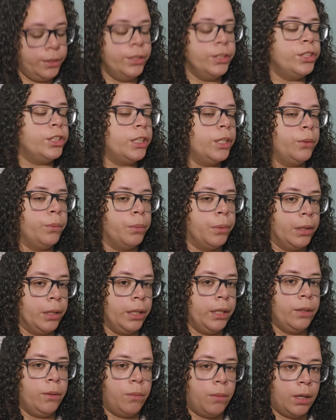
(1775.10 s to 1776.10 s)
she
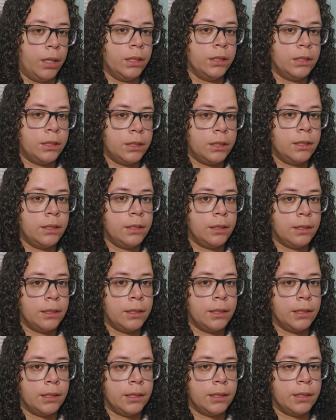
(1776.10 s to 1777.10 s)
really wants
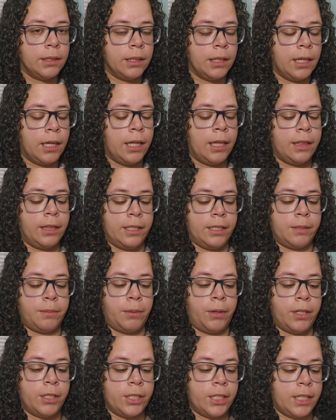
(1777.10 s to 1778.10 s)
this
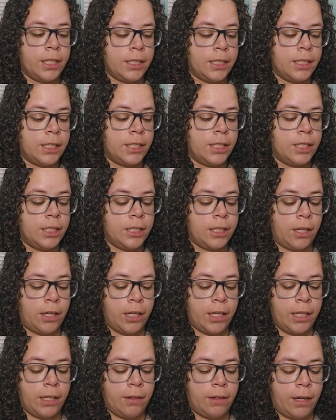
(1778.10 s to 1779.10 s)
project because she saw
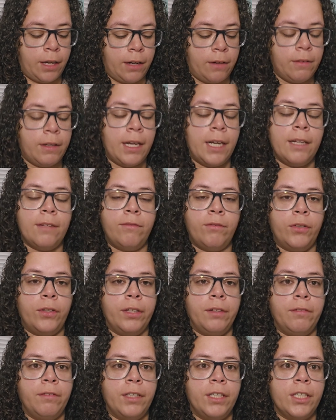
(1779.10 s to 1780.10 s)
it on
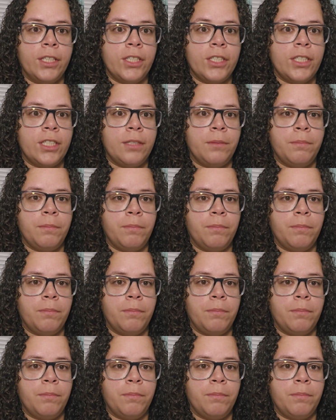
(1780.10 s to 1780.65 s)
fully finished.